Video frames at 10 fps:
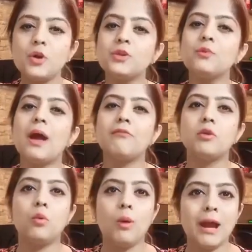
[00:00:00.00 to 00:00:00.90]
you have a
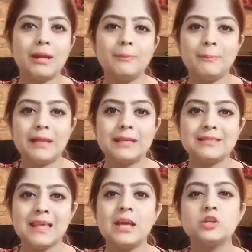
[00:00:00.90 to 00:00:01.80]
quiet place
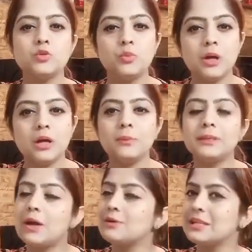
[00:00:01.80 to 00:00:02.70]
to work
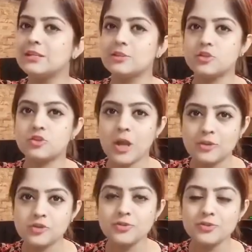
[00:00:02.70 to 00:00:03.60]
without any
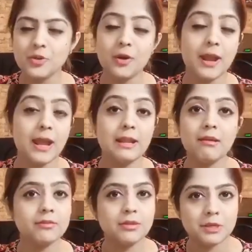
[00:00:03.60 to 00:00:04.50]
distractions or any
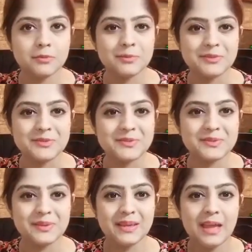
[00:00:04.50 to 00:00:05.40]
other commitments.
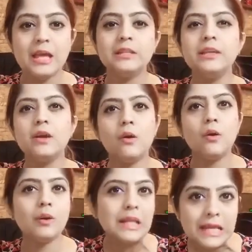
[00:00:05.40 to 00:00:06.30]
The
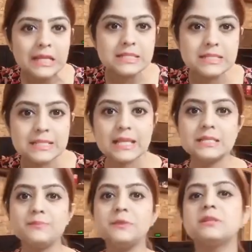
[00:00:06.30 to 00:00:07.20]
online
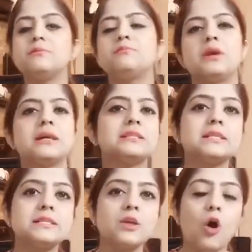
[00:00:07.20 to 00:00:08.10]
assessment
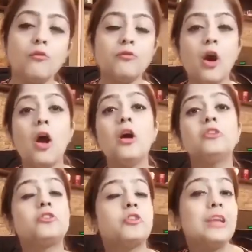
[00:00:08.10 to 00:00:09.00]
comprises of
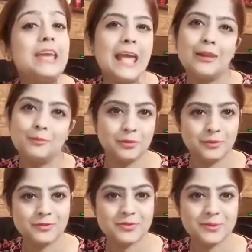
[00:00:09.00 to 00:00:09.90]
3
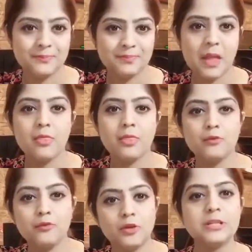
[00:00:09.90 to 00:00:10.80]
elements. The
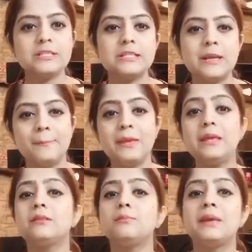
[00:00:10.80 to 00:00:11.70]
first being
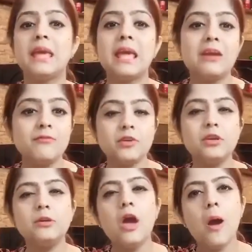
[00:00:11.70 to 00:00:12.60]
the
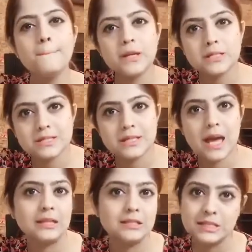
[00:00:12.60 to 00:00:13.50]
behavioral
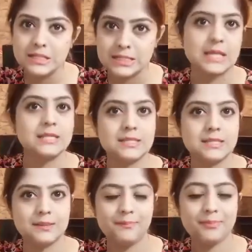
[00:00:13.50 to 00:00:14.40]
personality test.
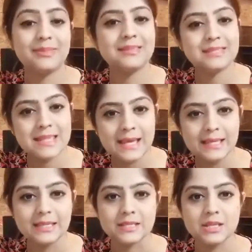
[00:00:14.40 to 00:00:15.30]
The
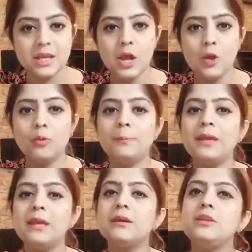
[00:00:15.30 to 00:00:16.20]
second will be
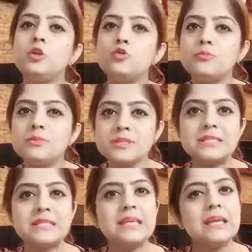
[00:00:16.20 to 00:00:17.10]
a
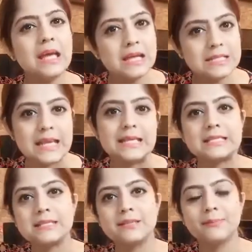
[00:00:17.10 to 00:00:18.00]
numeracy
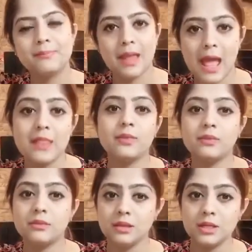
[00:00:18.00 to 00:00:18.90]
test. And
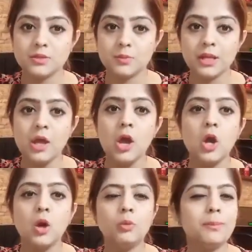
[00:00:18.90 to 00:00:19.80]
the third one
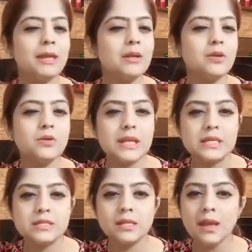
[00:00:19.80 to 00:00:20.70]
will be a
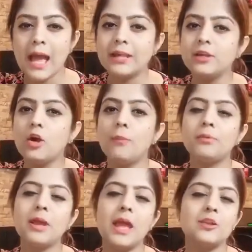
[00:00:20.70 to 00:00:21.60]
reading and
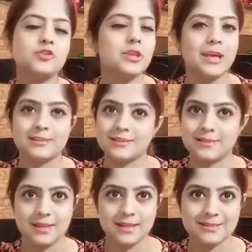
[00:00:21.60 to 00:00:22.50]
comprehension
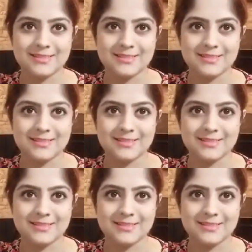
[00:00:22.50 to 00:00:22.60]
exercise.